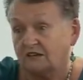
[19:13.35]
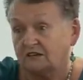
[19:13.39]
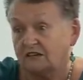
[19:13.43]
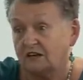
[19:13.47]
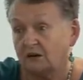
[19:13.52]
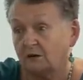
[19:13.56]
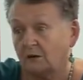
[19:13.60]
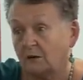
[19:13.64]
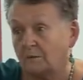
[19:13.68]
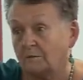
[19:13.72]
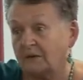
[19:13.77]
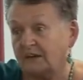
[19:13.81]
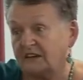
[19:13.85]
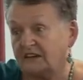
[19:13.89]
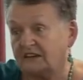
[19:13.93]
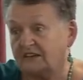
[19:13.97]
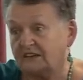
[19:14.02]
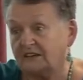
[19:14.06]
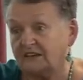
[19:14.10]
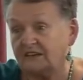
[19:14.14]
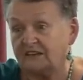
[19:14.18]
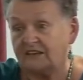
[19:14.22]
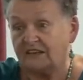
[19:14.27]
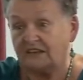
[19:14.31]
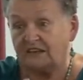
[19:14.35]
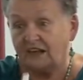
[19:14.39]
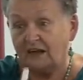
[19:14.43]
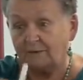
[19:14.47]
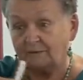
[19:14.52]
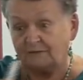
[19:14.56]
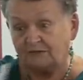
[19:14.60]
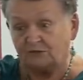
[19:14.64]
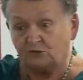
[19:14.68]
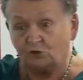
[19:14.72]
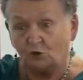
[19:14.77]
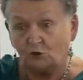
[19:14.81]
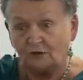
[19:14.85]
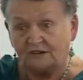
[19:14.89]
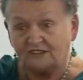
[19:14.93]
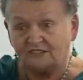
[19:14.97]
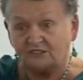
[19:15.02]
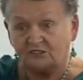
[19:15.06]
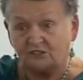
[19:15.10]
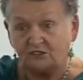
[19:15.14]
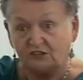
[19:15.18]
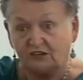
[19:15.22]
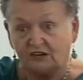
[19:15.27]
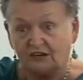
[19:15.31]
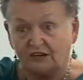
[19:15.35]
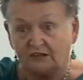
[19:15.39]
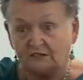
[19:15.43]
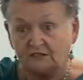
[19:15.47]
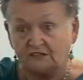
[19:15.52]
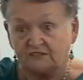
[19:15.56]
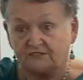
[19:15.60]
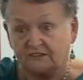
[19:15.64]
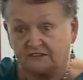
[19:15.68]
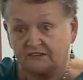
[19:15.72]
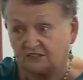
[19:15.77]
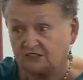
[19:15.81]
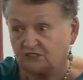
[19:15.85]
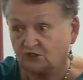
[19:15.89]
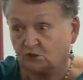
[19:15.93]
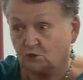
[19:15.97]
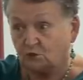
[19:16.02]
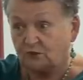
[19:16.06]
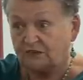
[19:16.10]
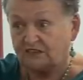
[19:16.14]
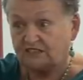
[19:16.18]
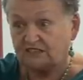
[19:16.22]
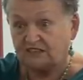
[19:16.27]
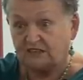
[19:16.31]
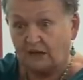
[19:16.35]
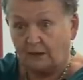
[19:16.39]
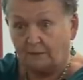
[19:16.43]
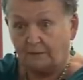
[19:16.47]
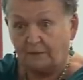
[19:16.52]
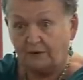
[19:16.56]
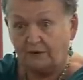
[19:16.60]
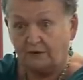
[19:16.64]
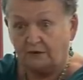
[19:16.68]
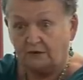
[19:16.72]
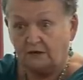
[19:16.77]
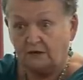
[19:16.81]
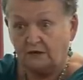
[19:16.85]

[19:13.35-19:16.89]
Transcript: Now, immediately that happens, your external anal sphincter squeezes up